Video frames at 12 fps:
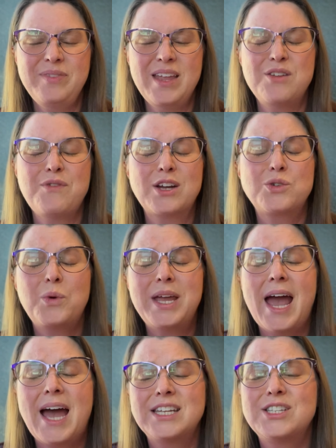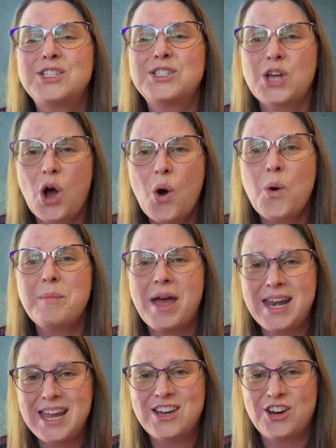In fact, we had so
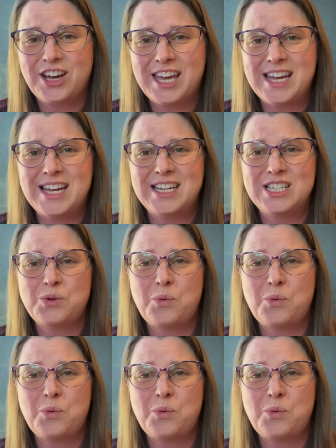many cookies,